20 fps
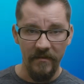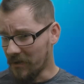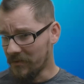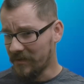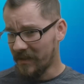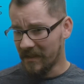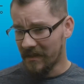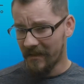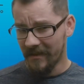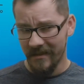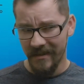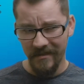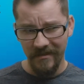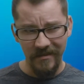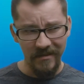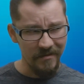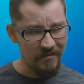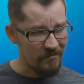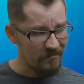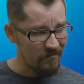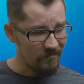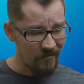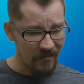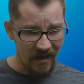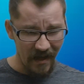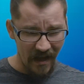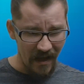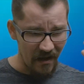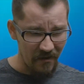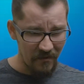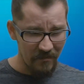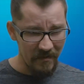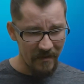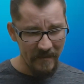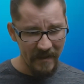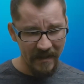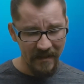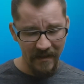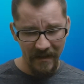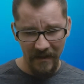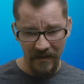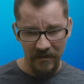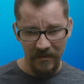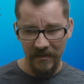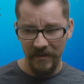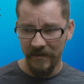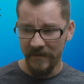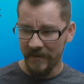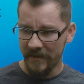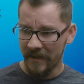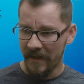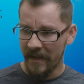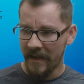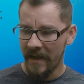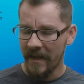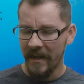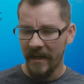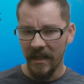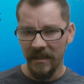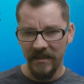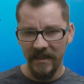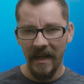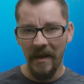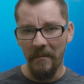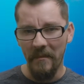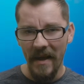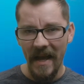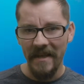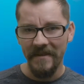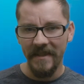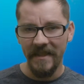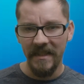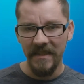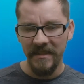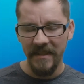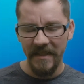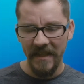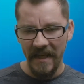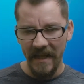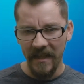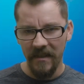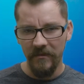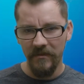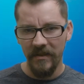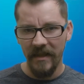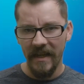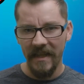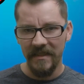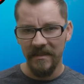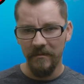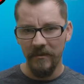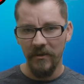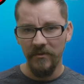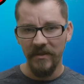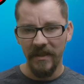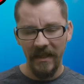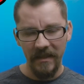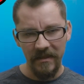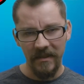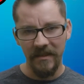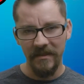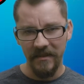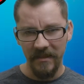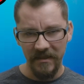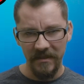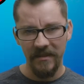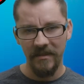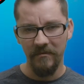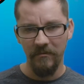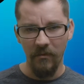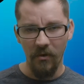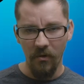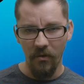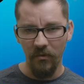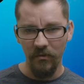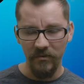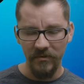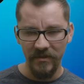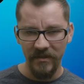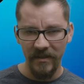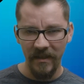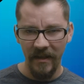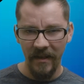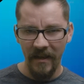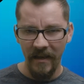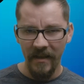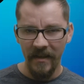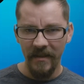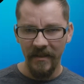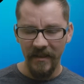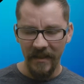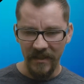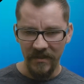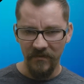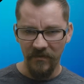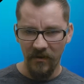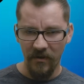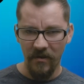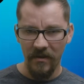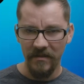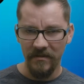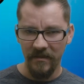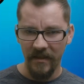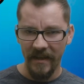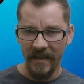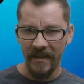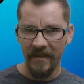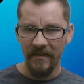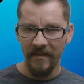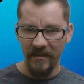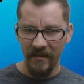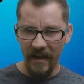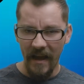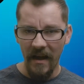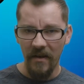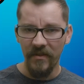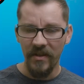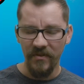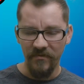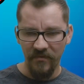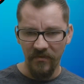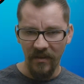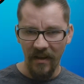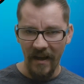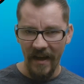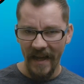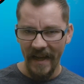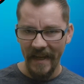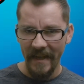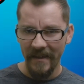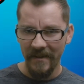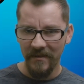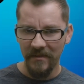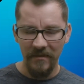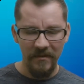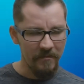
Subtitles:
Most inconsistent, I mean, it's not a bad thing to say that Innova has the most inconsistent molds as far as like how they fly,